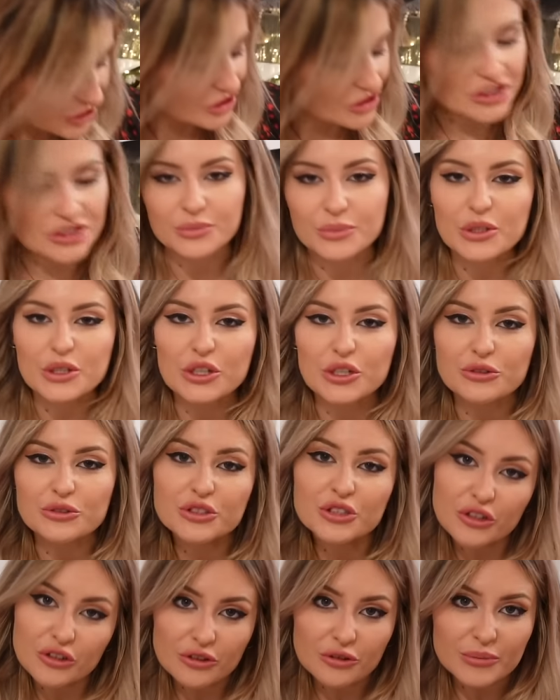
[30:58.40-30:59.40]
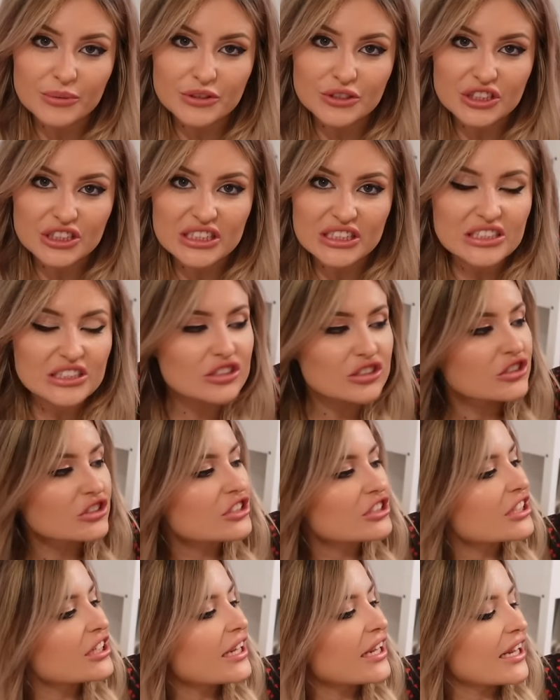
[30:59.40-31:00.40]
got some new toothbrushes,
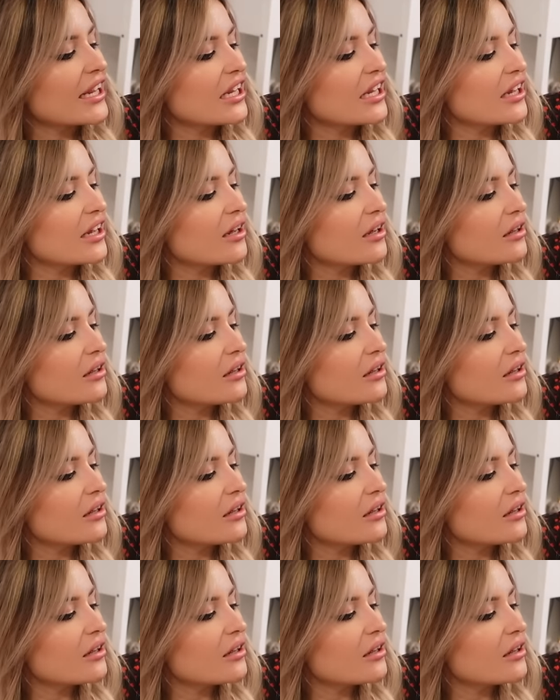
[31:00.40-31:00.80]
just a